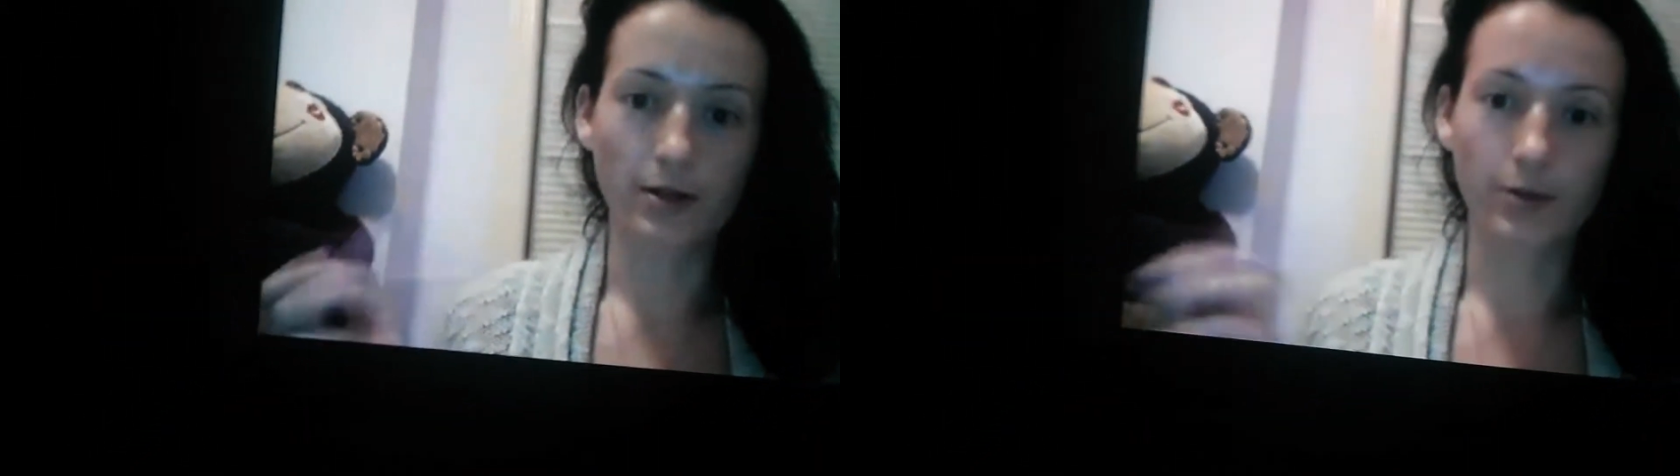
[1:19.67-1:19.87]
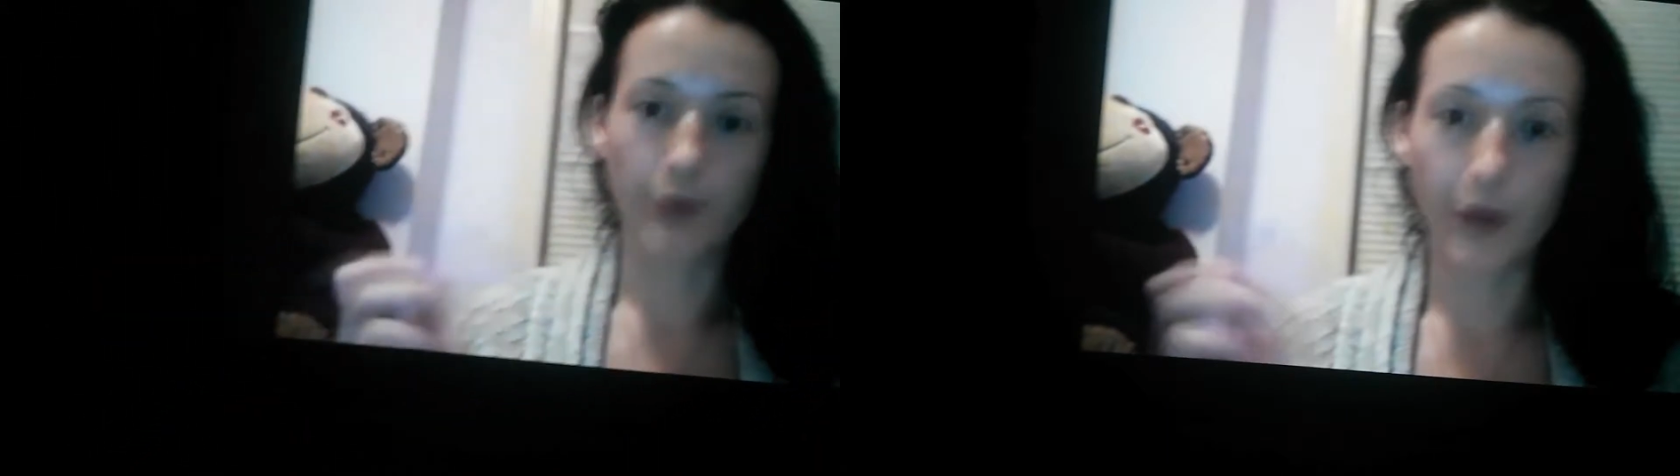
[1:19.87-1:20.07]

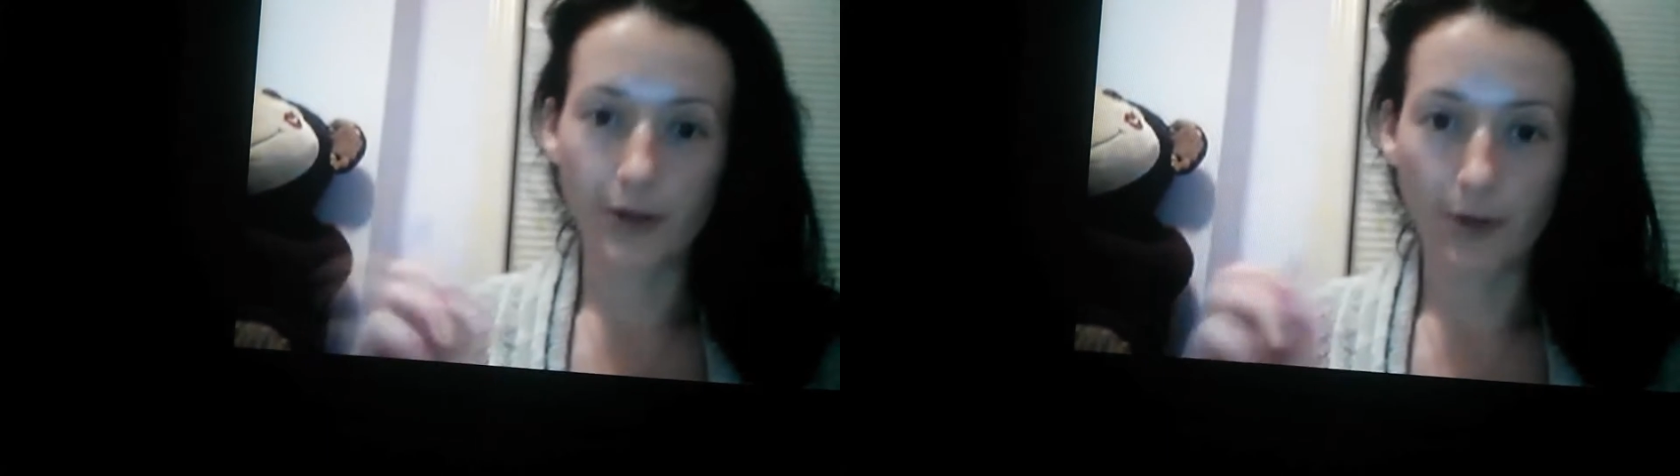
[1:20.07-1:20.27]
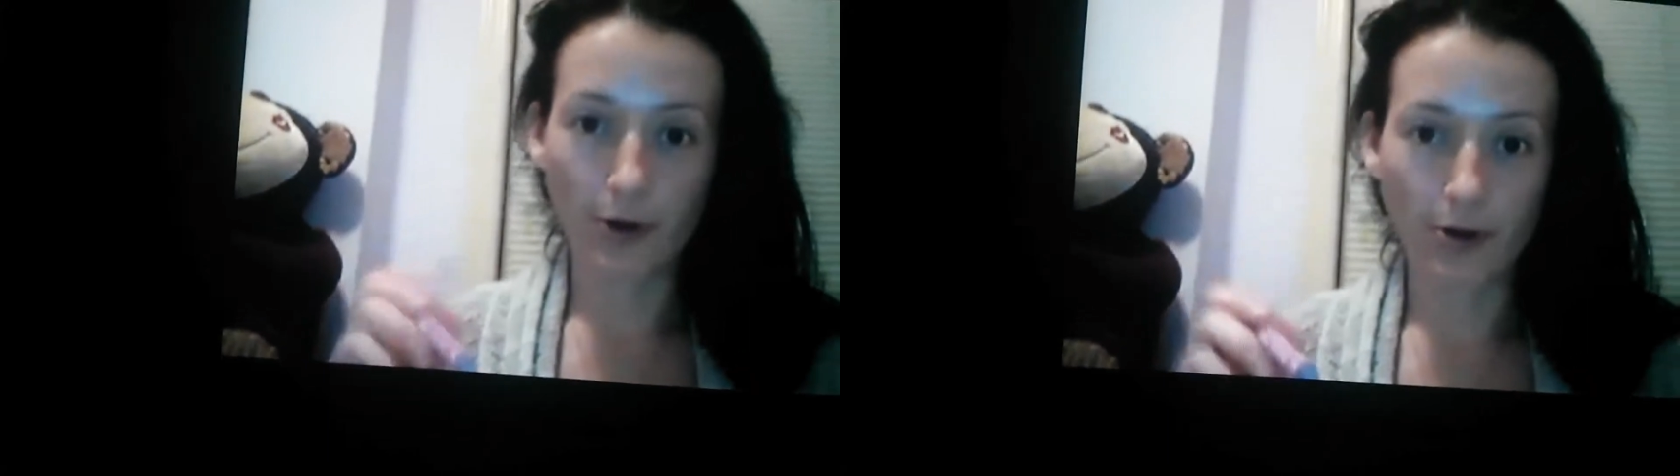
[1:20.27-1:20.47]
read
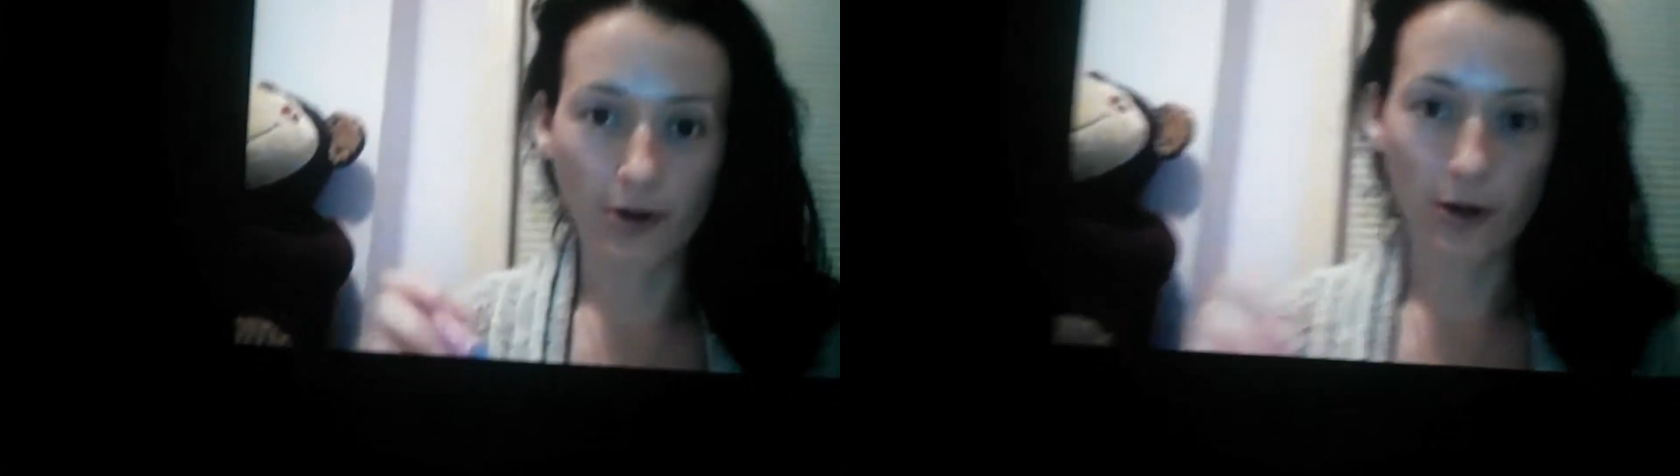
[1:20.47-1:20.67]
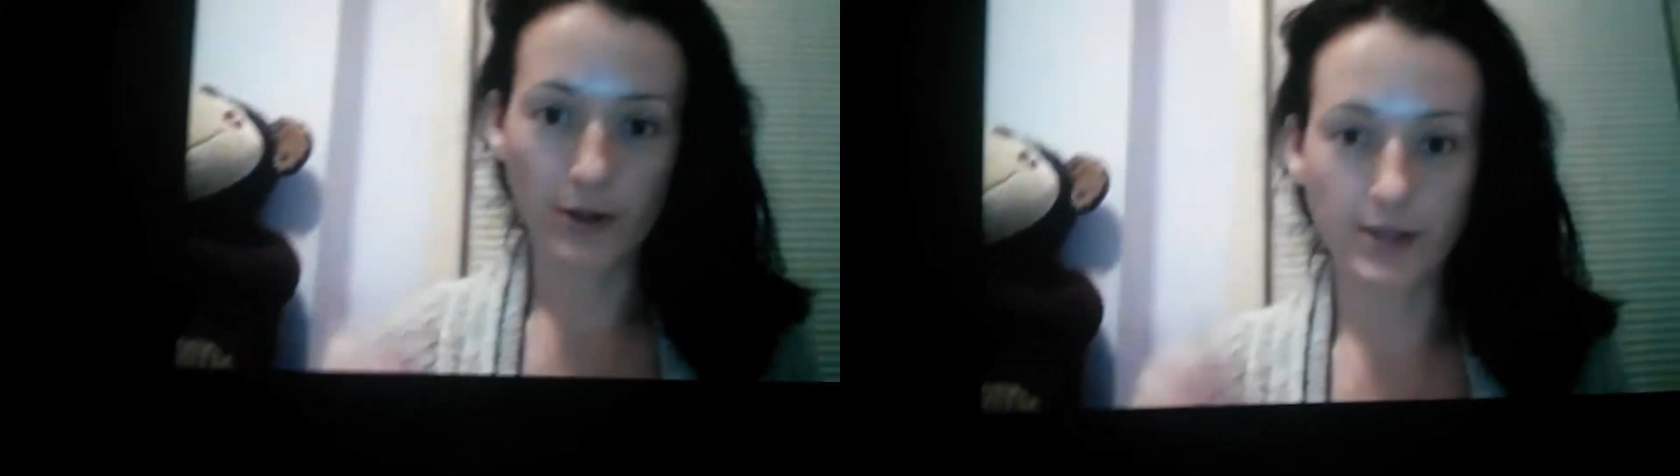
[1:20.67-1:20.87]
about
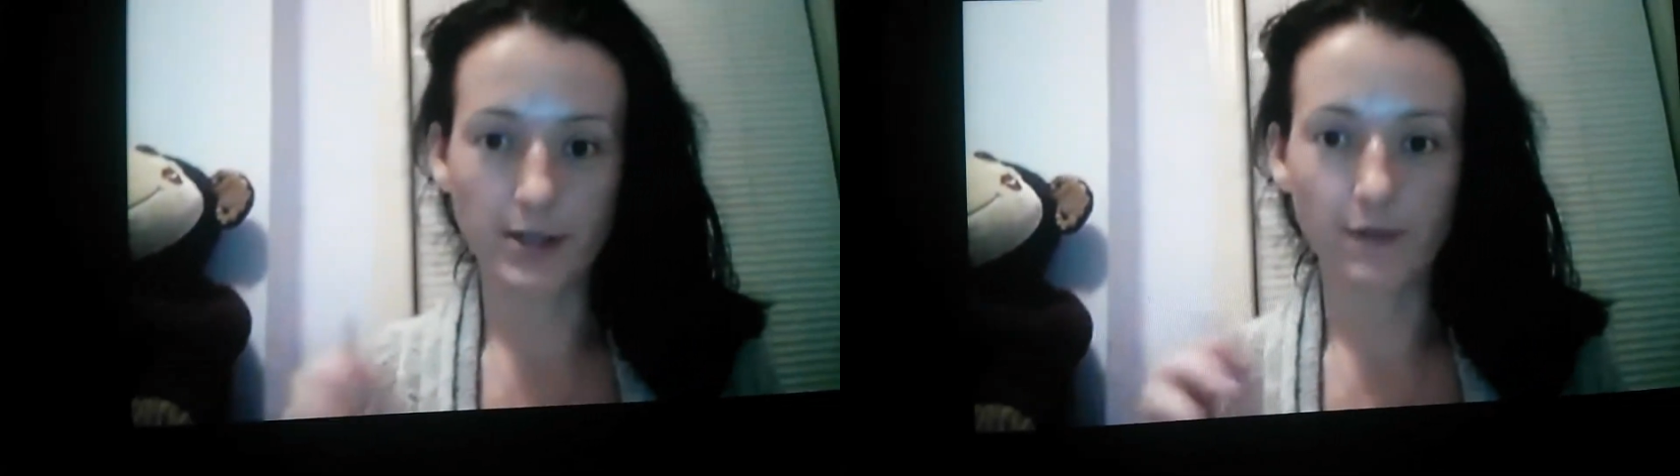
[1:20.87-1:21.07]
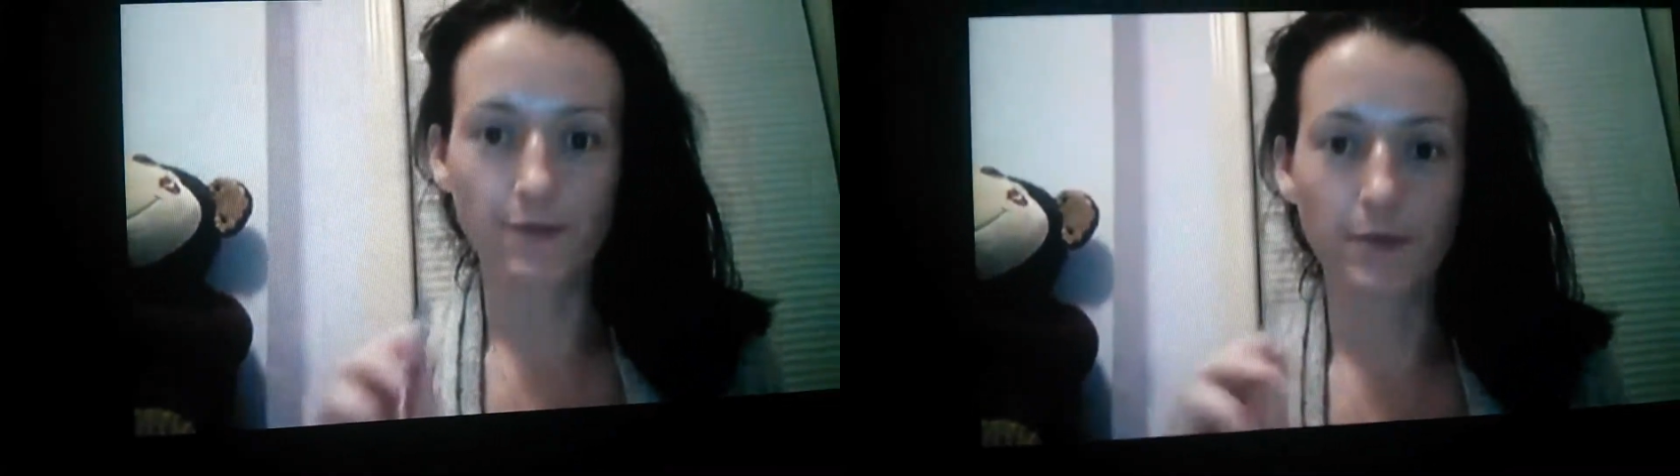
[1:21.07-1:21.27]
all this stuff,
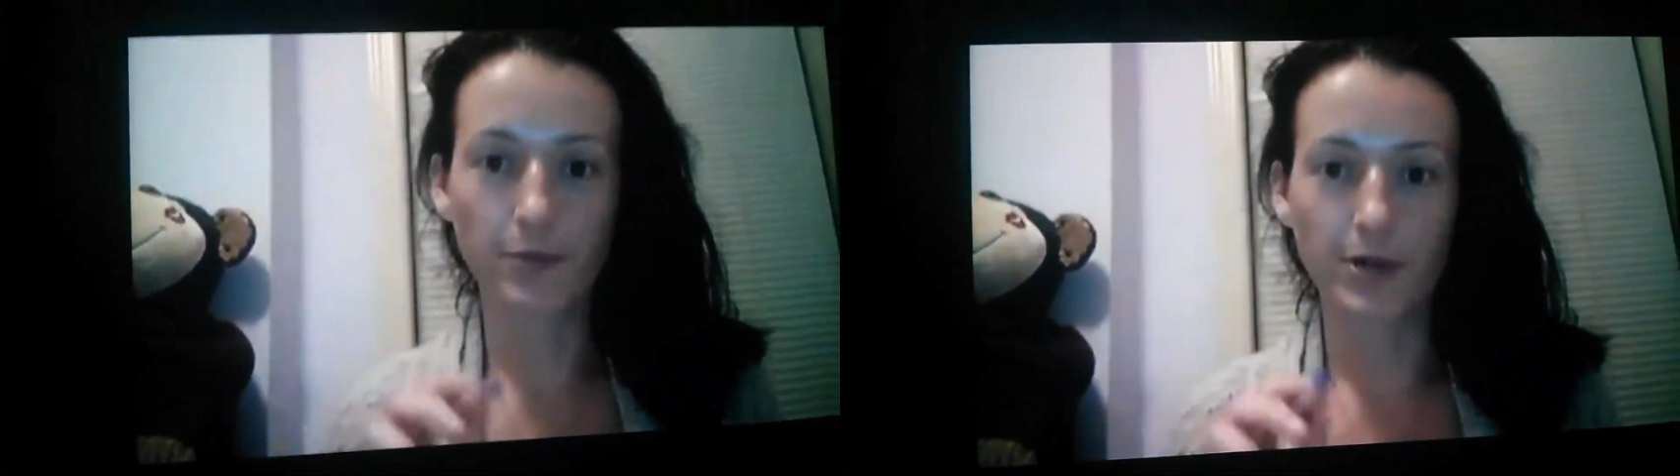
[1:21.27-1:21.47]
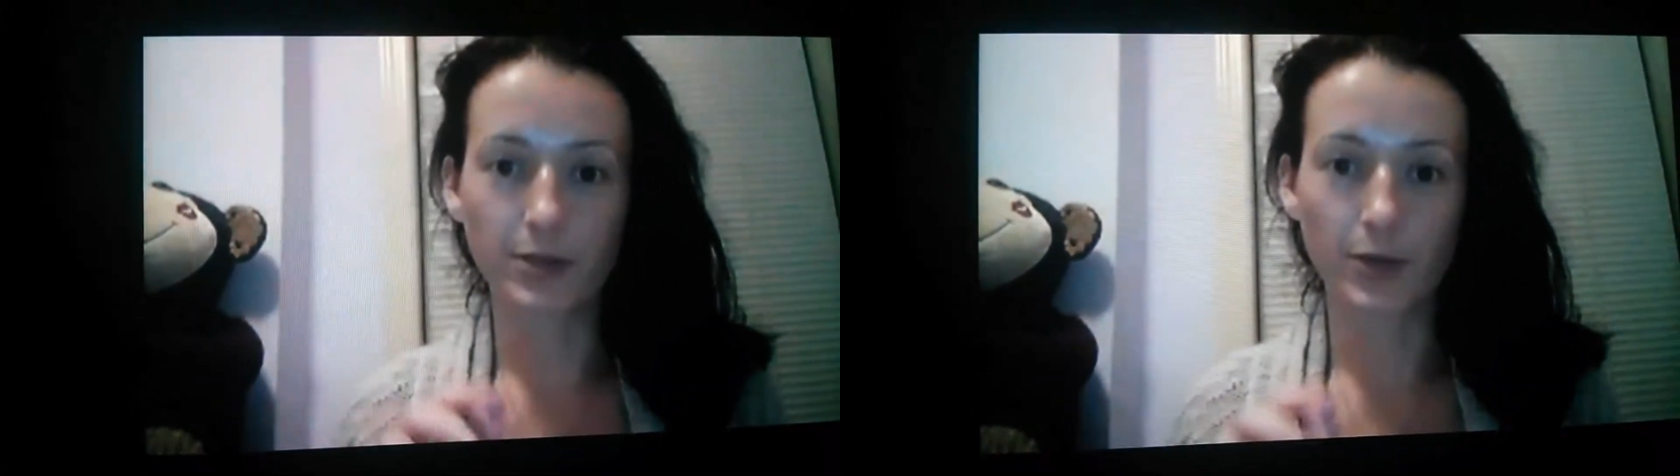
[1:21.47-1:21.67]

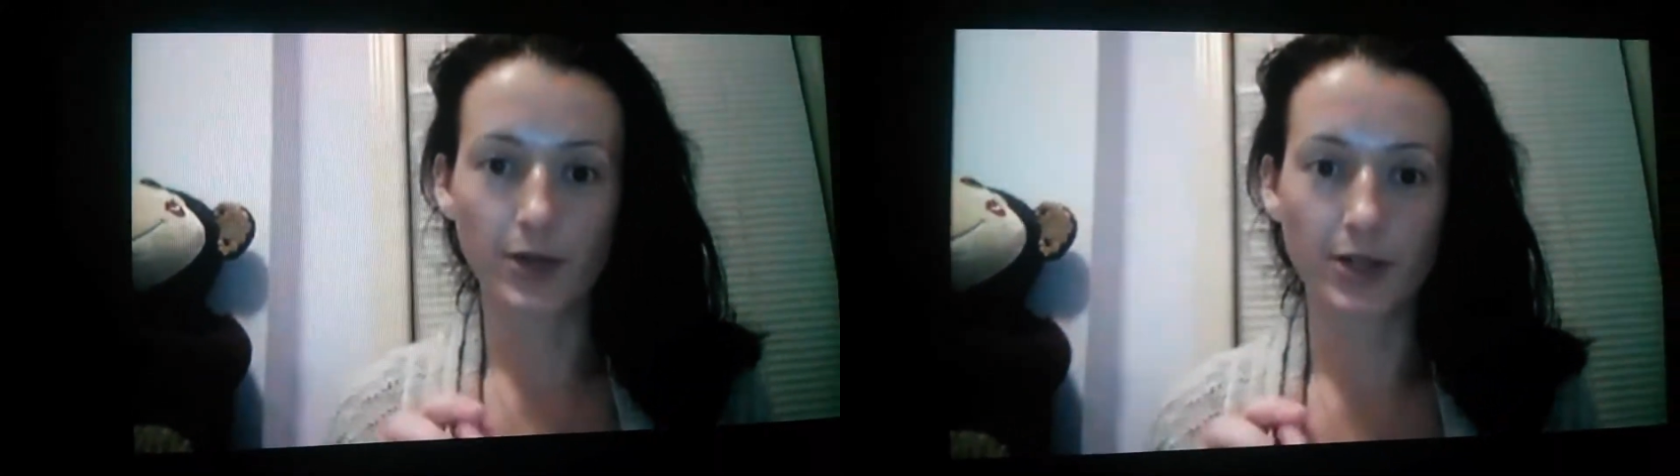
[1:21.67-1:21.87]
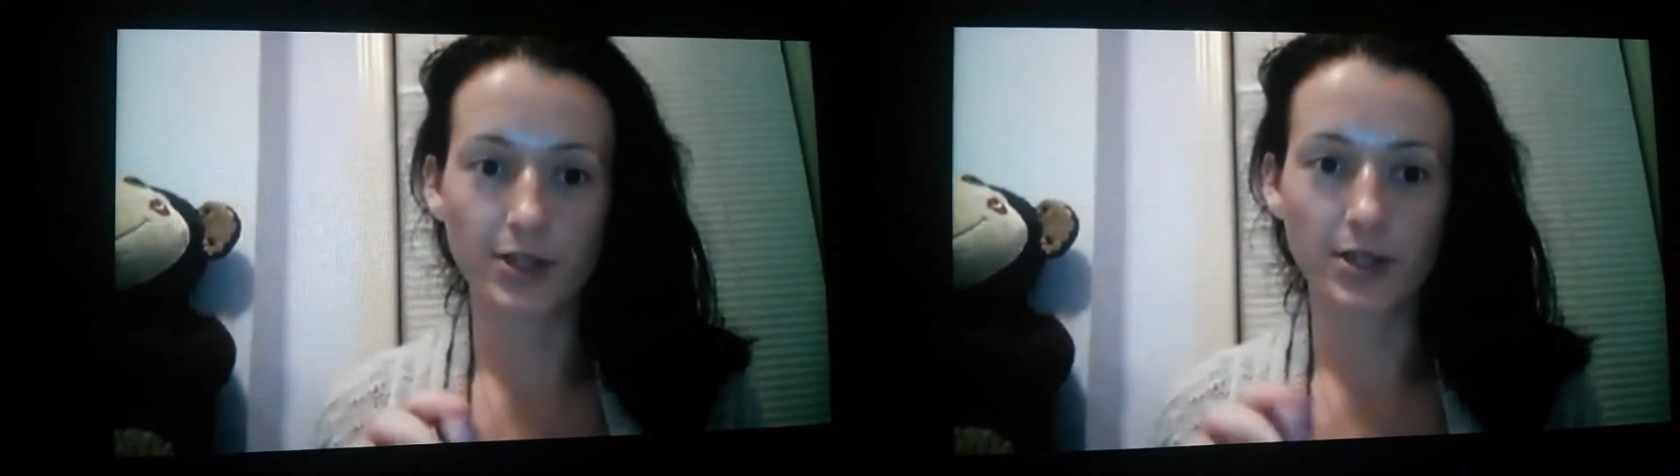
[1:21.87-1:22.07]
memorize what I
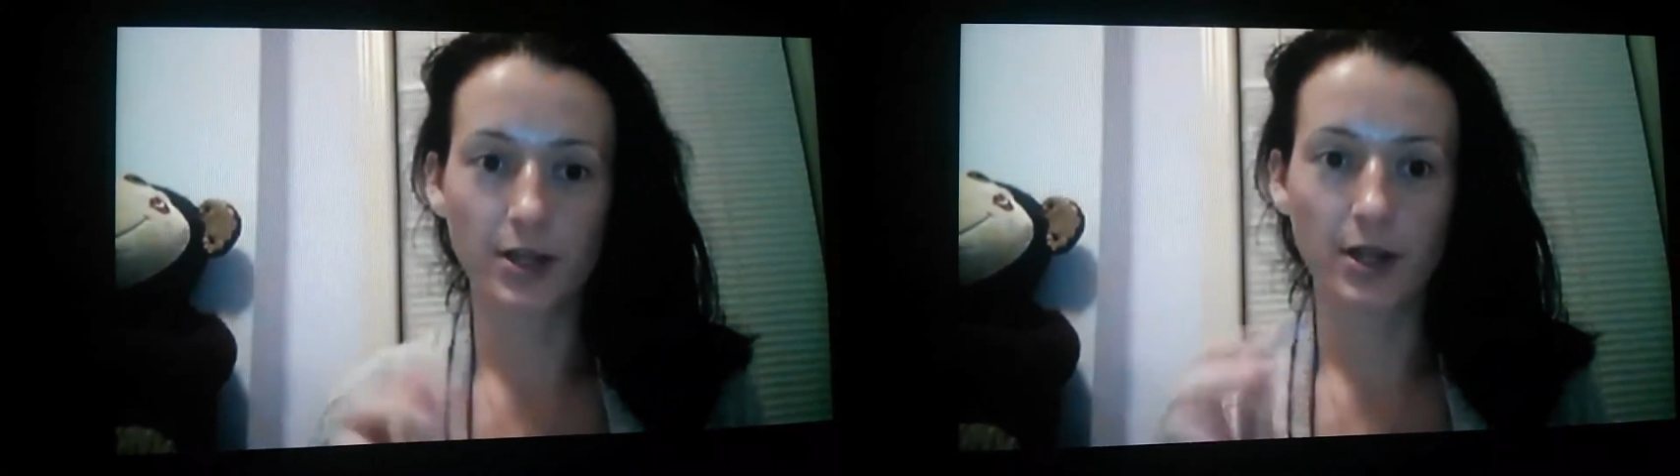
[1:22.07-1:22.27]
just said,